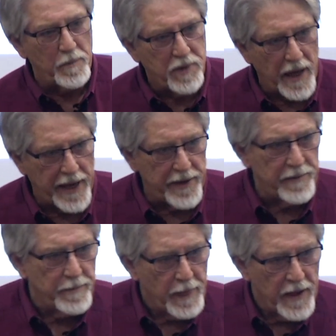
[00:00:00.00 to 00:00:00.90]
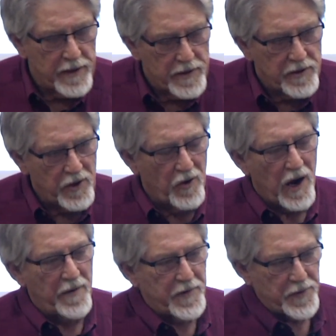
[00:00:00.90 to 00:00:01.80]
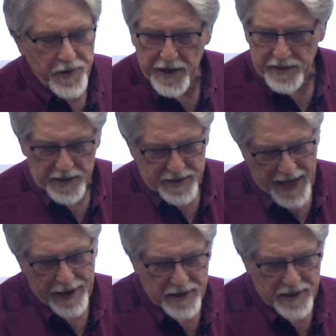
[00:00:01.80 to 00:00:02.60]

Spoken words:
plant, do you often think that that